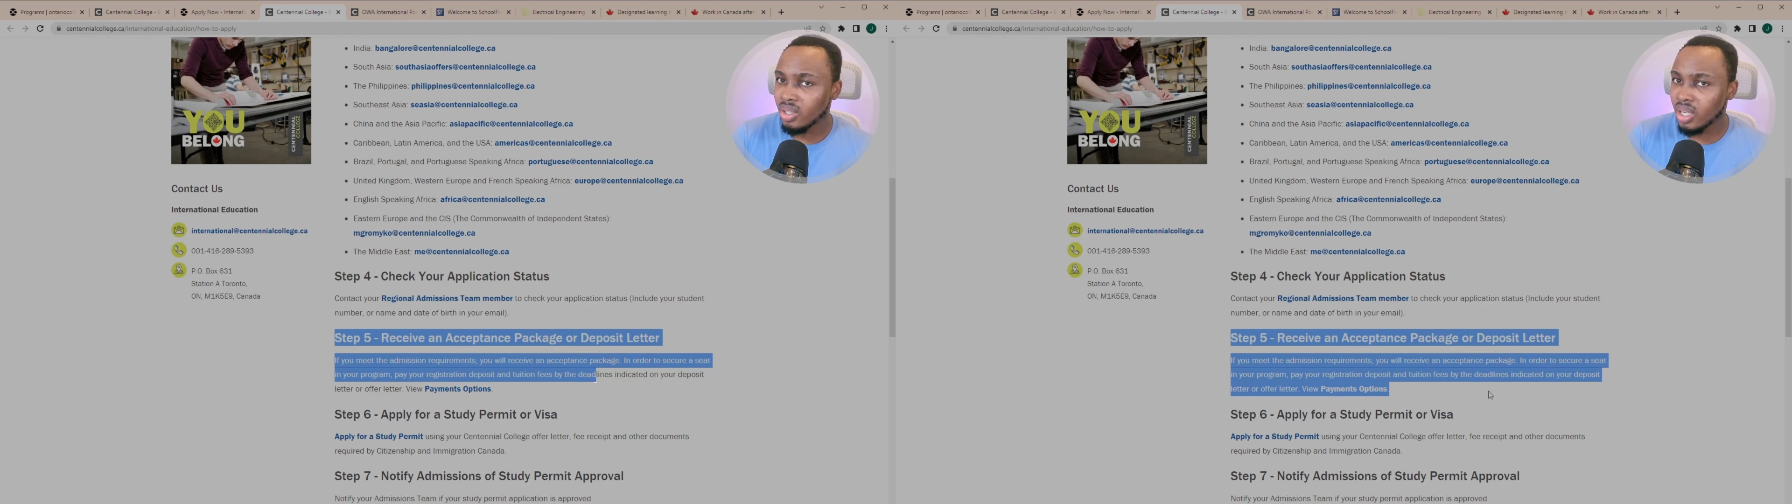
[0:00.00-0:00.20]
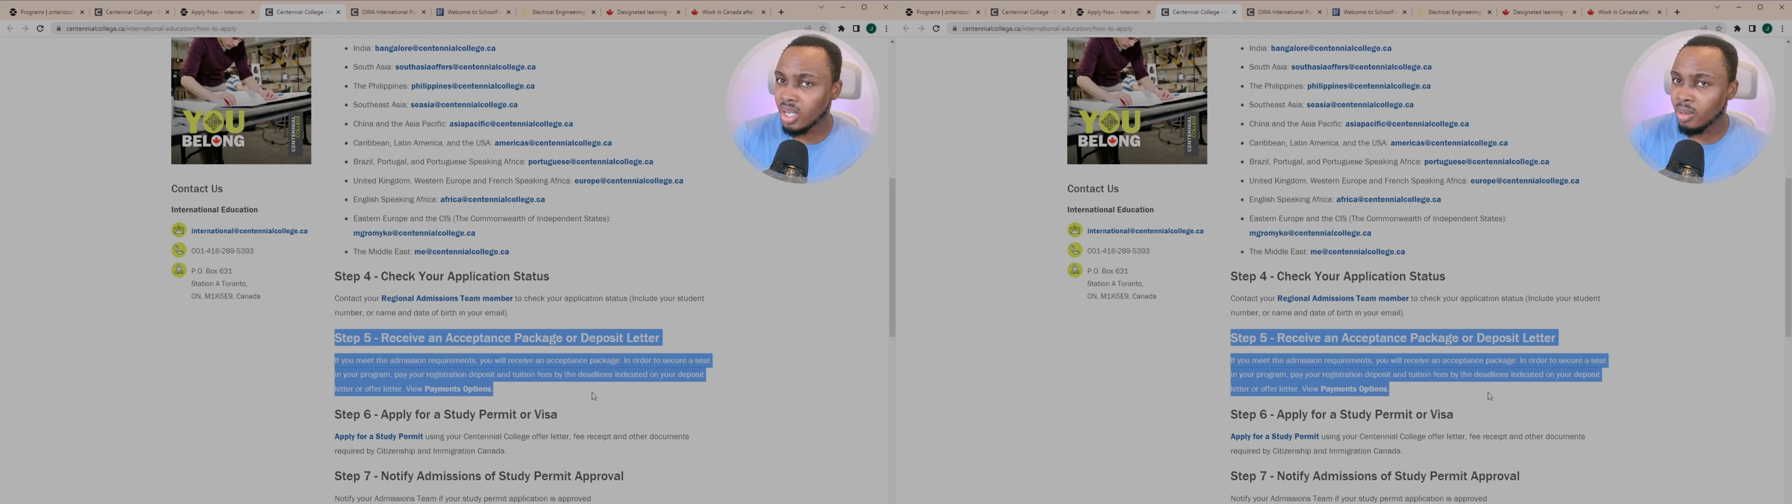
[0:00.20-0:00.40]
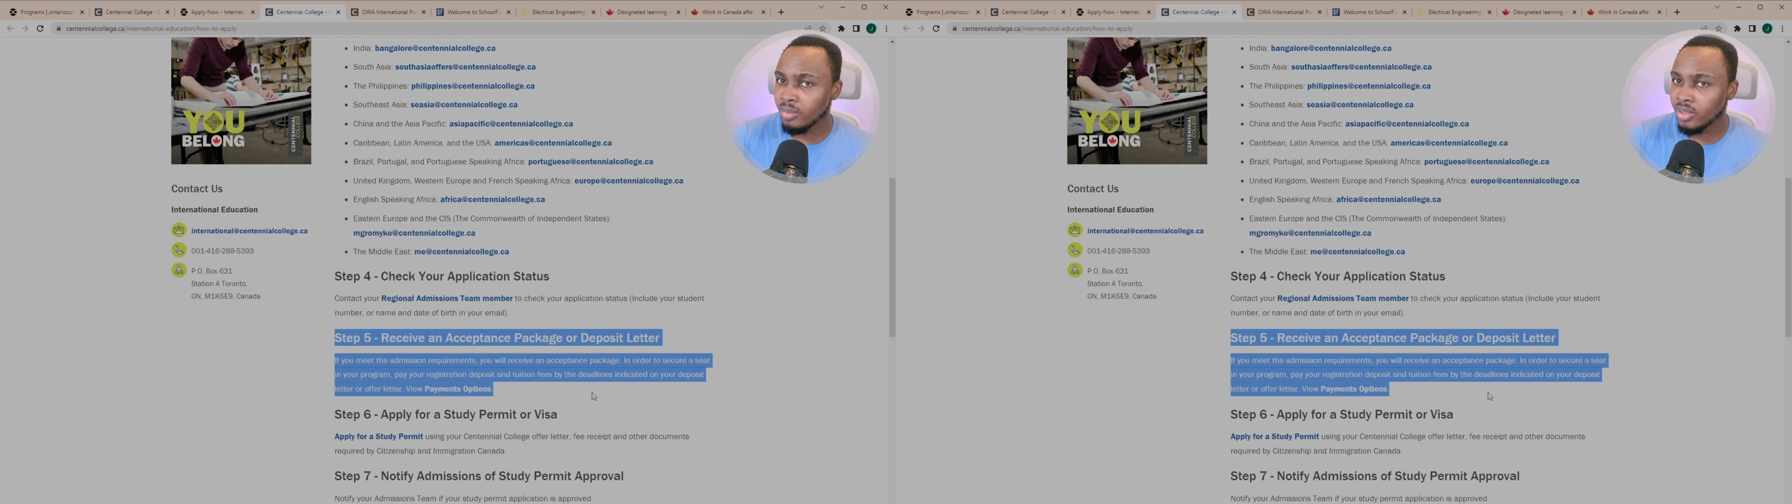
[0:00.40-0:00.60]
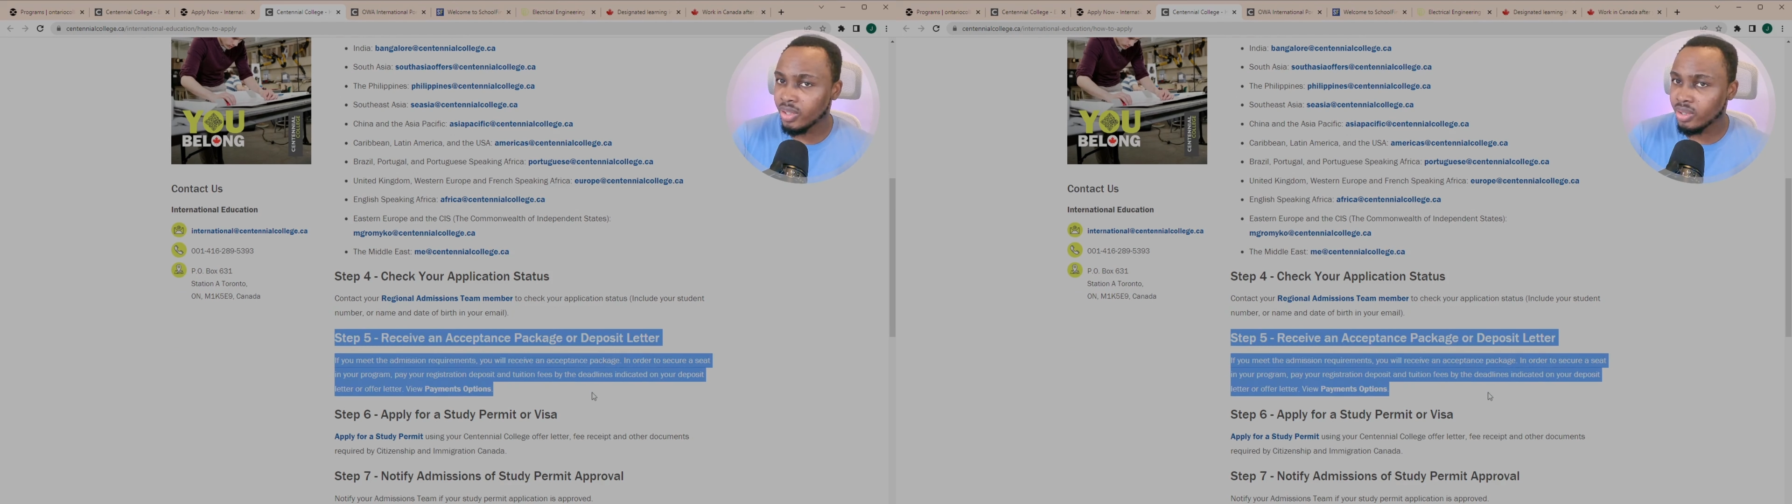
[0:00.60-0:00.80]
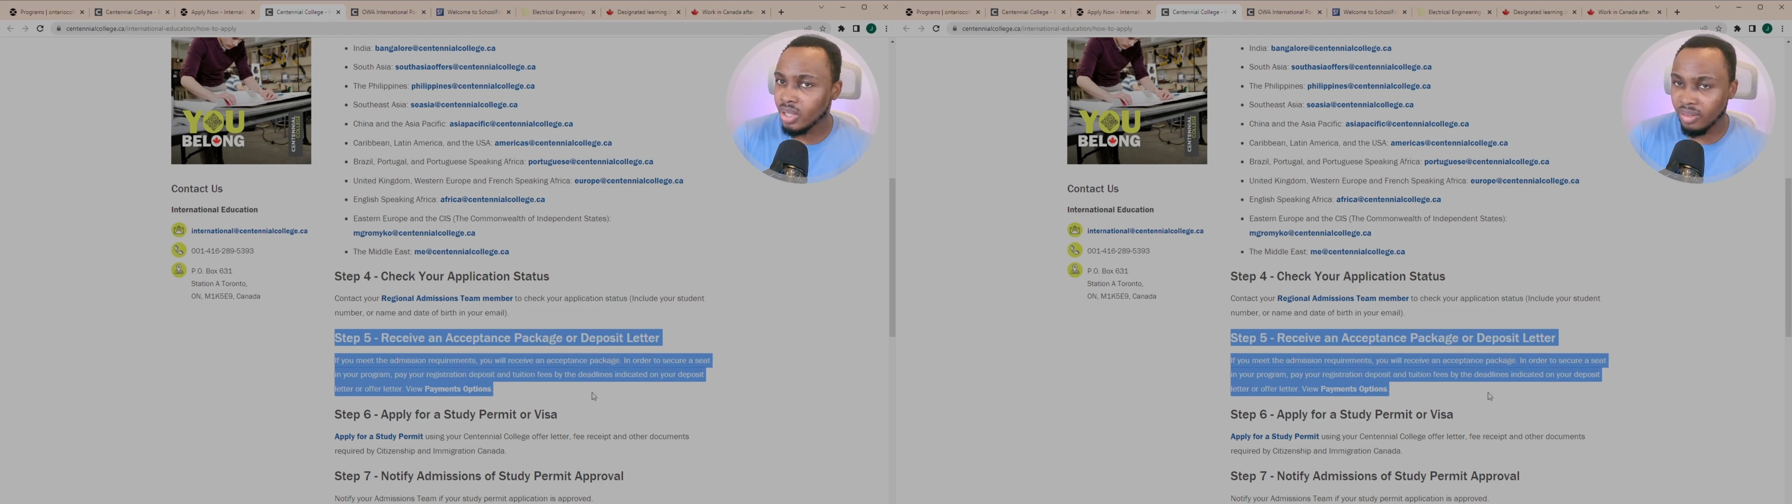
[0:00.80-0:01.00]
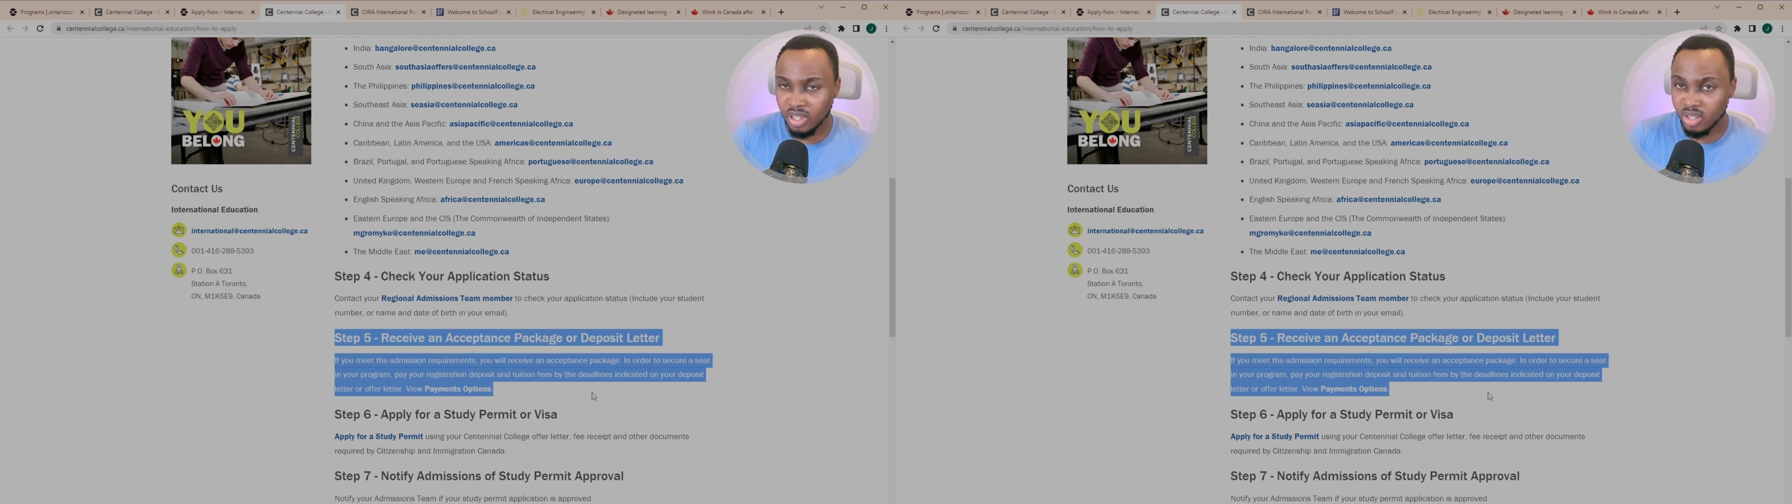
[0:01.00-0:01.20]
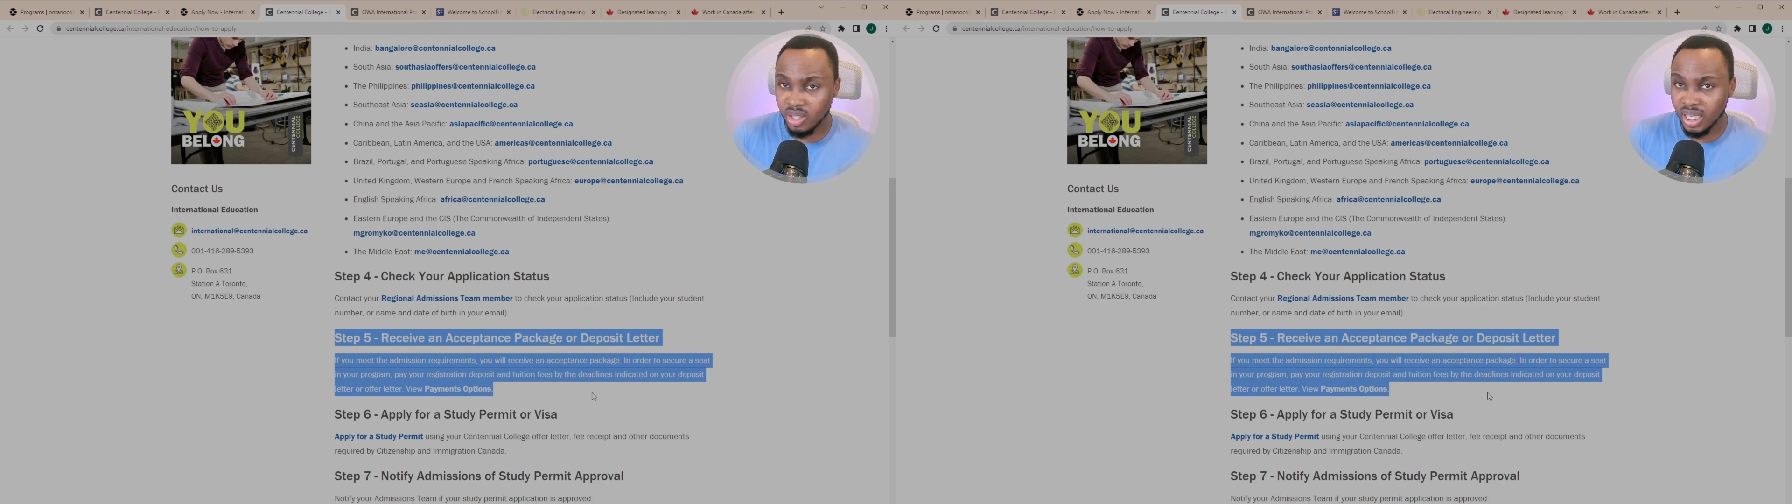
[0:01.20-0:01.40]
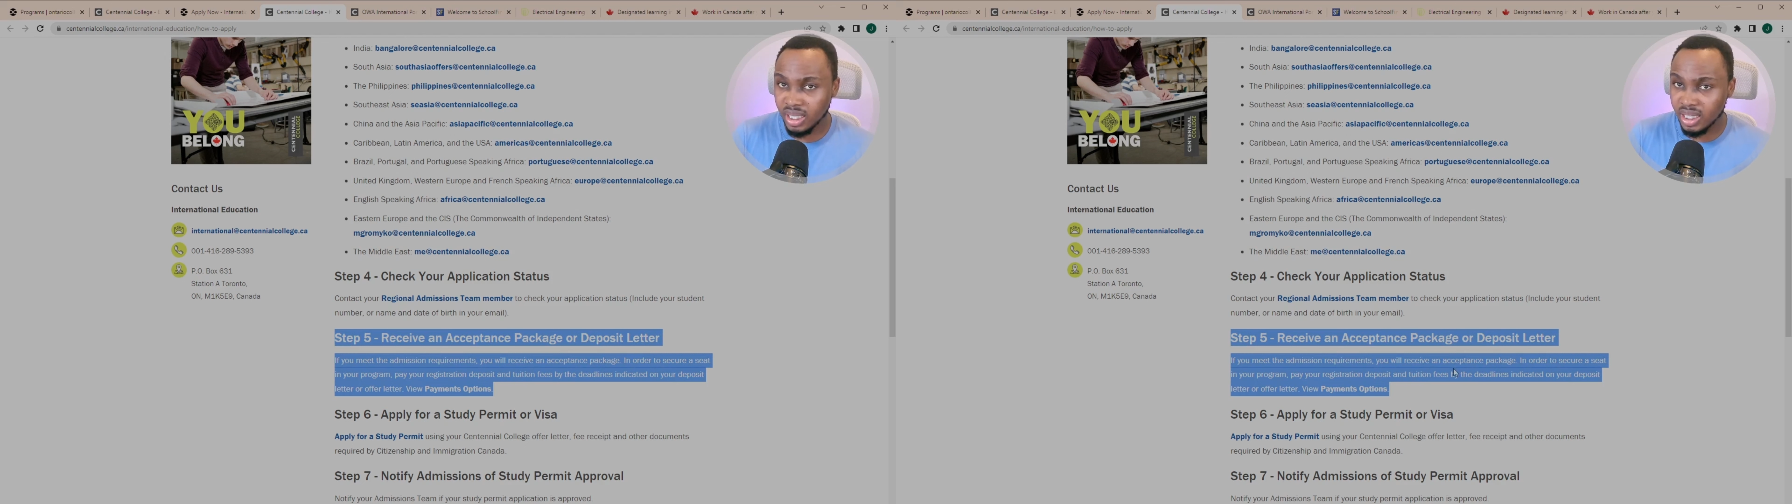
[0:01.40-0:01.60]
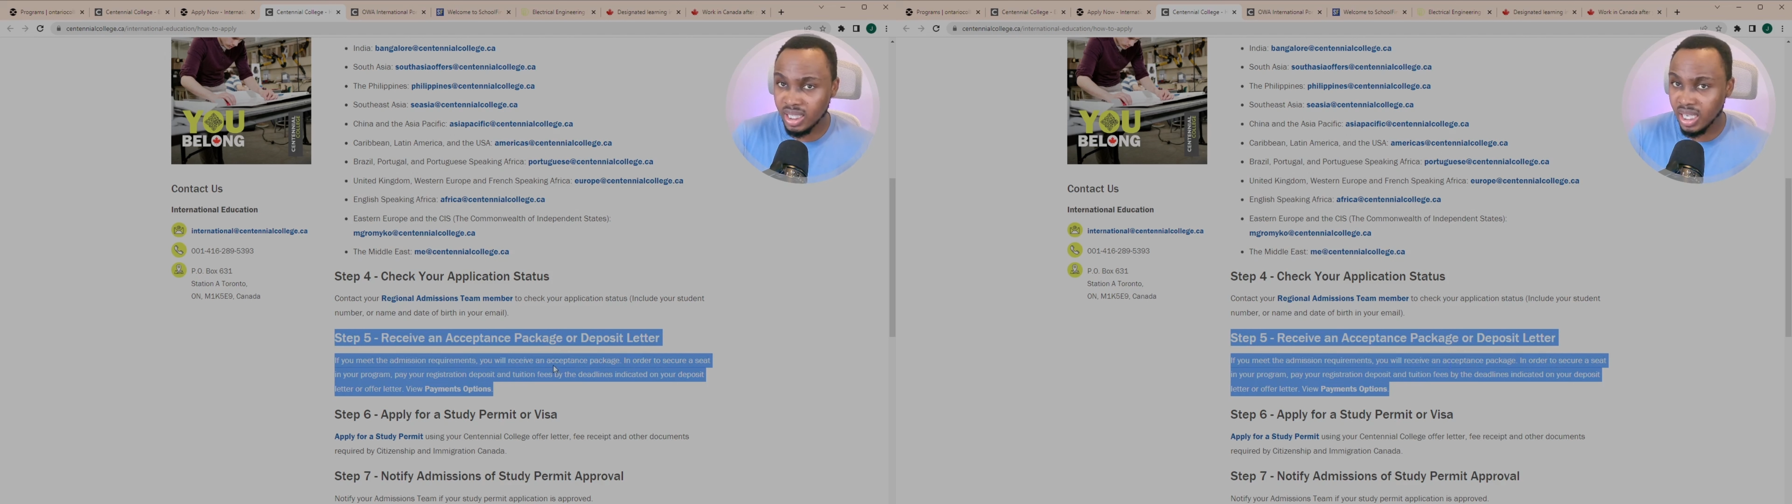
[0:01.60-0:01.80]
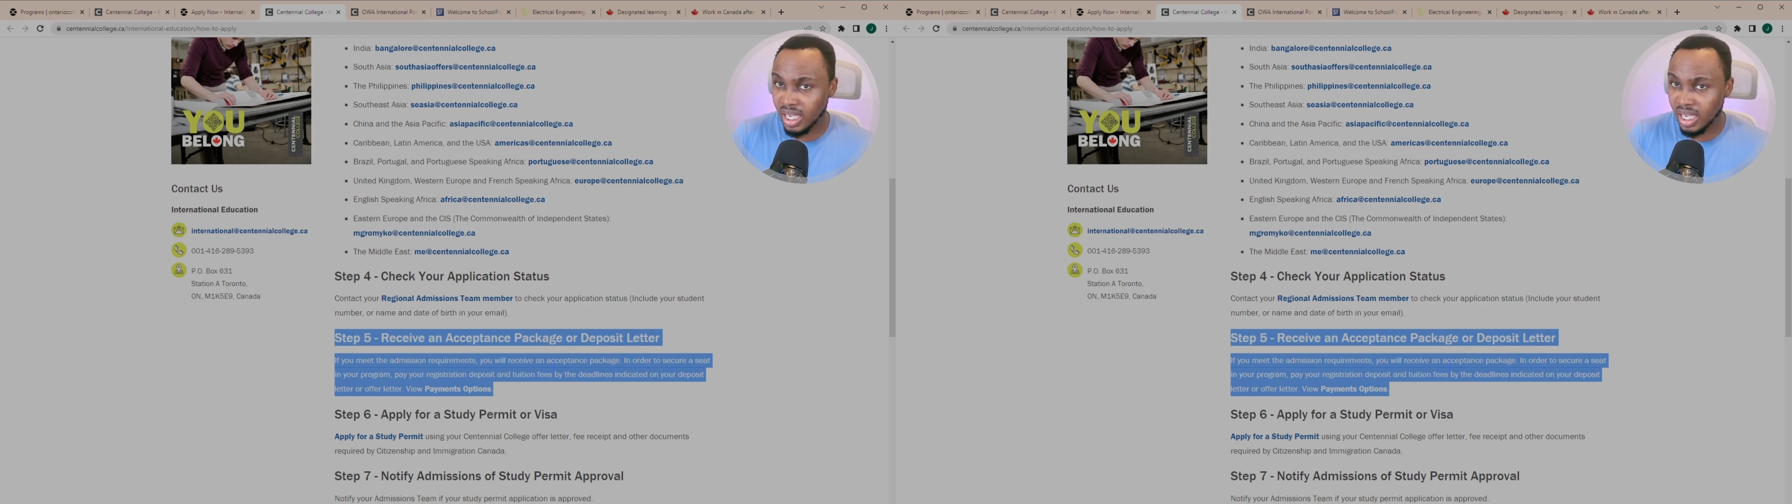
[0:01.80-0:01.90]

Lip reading: after you get the